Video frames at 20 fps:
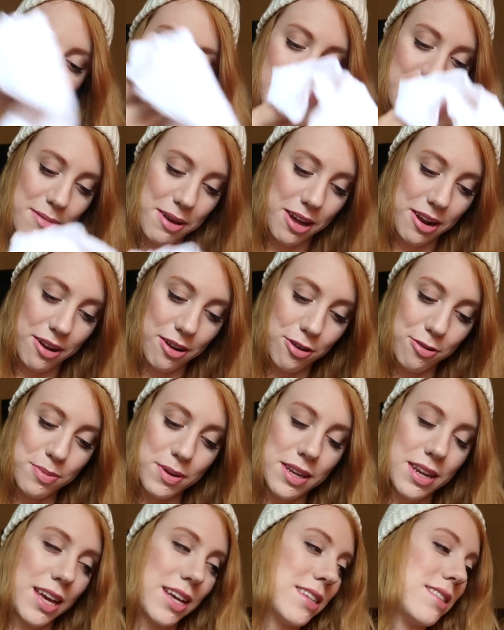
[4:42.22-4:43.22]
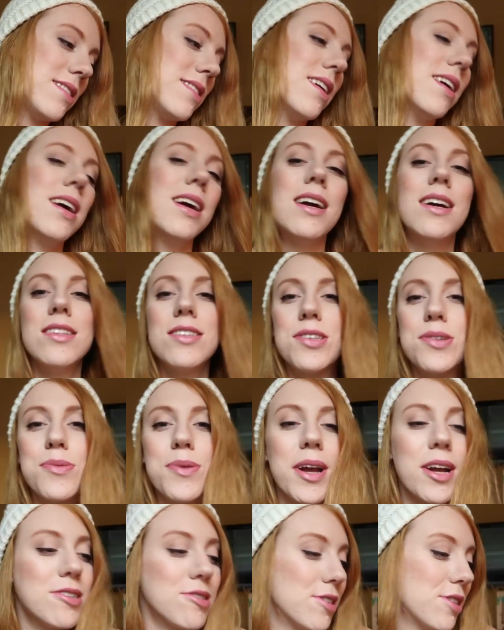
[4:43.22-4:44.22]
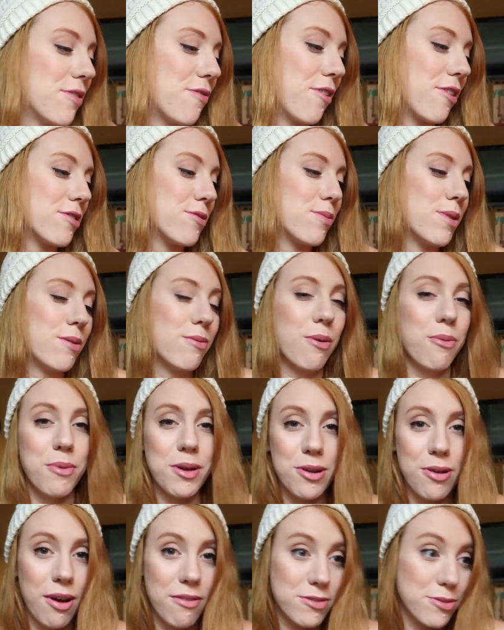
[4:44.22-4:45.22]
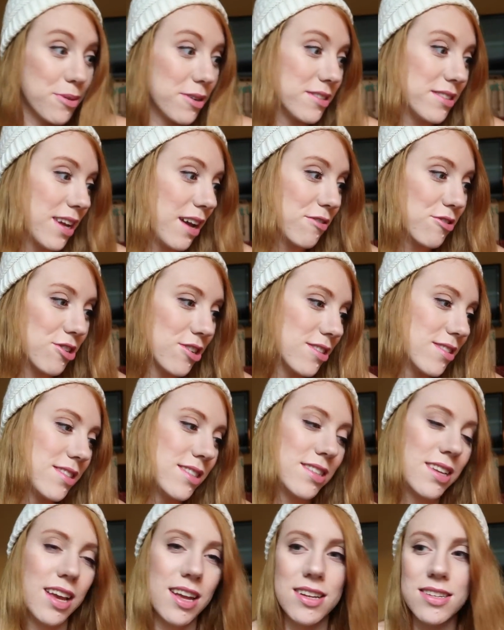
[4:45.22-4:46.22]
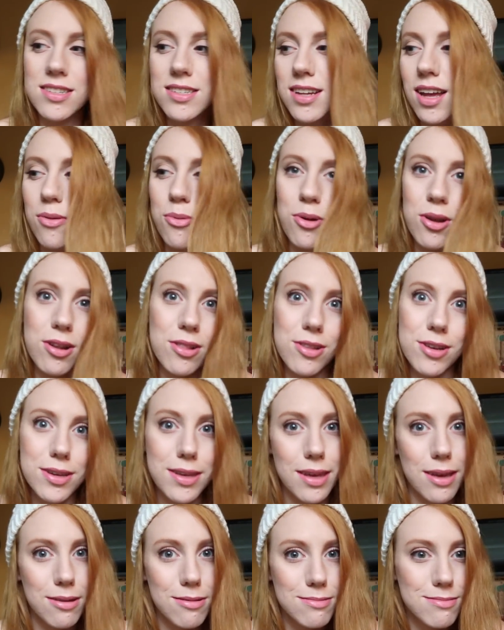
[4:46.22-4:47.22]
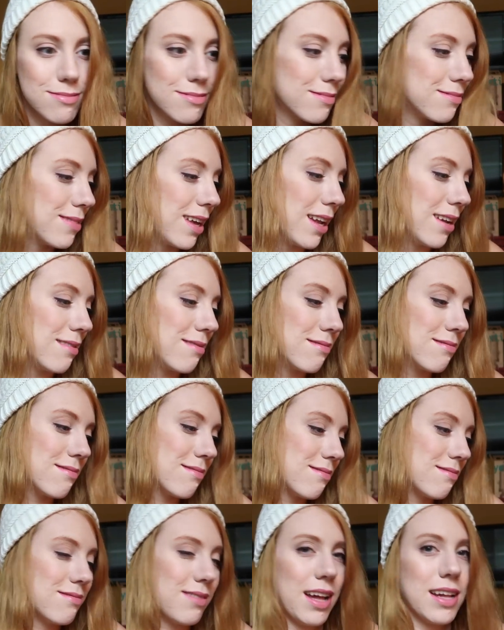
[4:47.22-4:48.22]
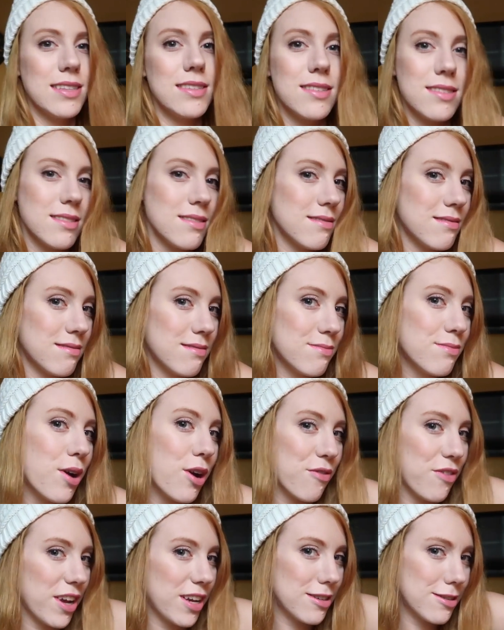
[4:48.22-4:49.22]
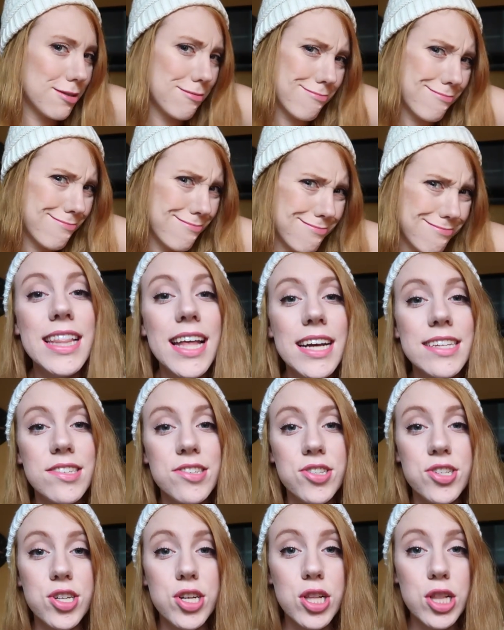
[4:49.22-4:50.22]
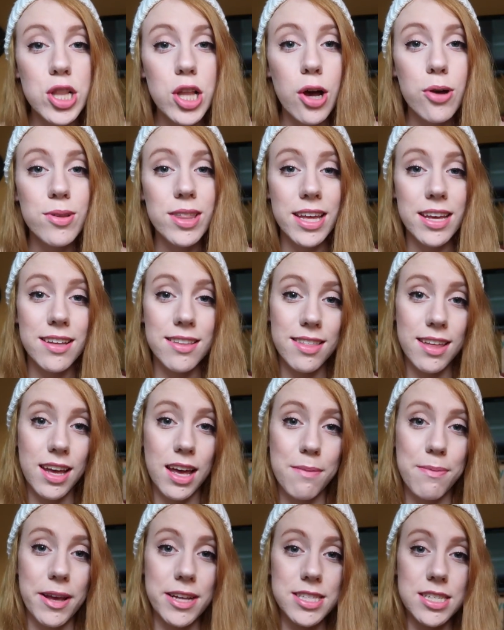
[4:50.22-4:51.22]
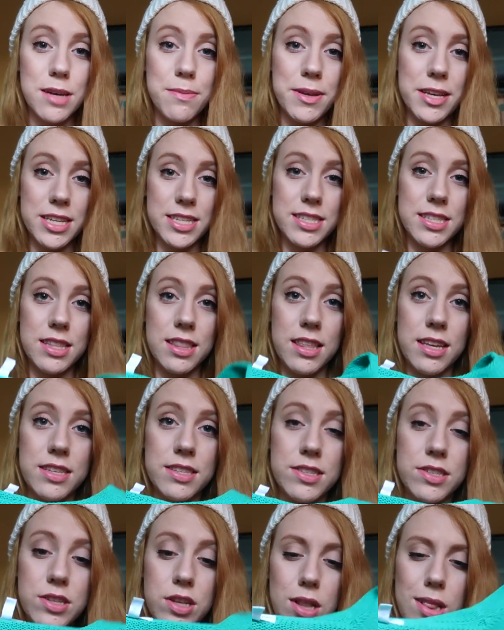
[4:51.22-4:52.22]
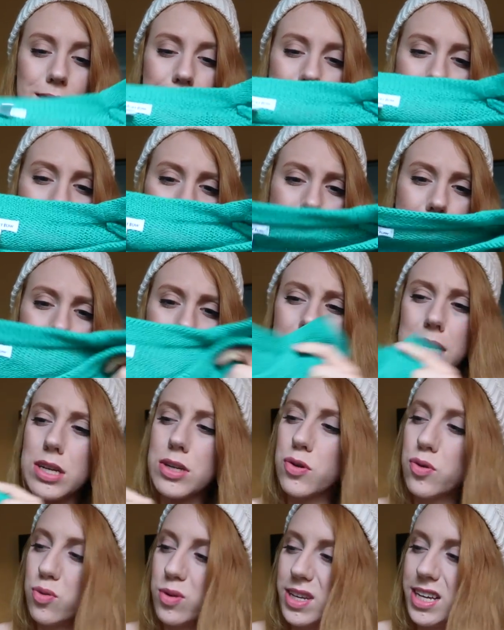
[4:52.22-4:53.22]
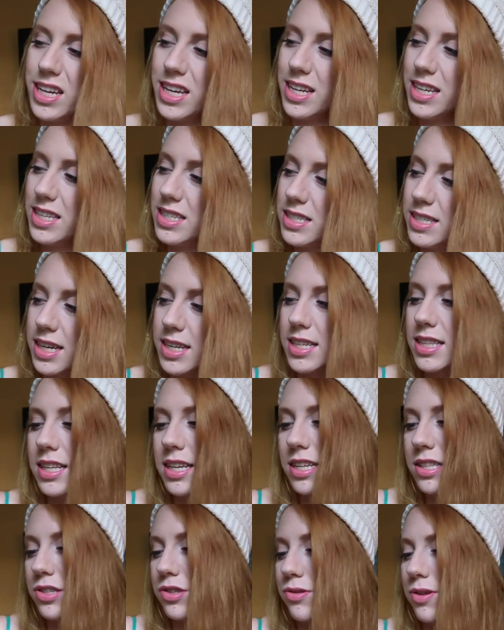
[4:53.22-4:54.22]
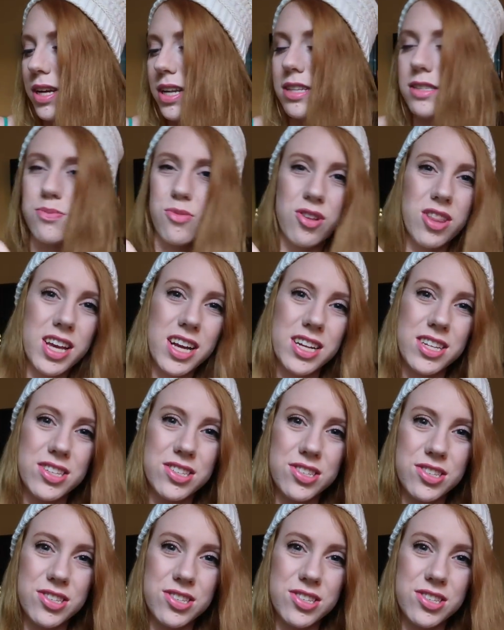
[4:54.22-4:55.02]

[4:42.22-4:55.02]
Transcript: to say about it. It'll be nice to wear during the first week when we don't have to wear staff shirts and I want to look cute and that's perfect. The last clothing thing I picked up is this like green, technically it's green, it's more like a